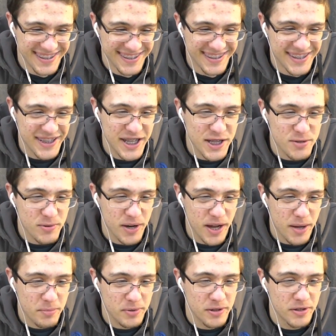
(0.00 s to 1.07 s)
That's what
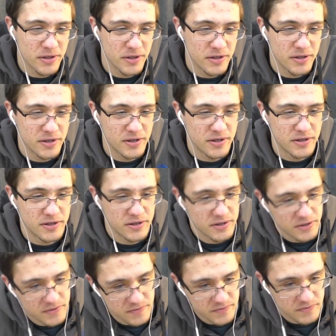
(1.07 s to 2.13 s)
happened.
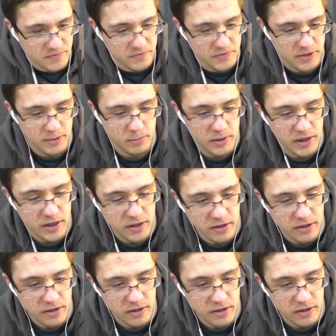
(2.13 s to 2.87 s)
But yeah.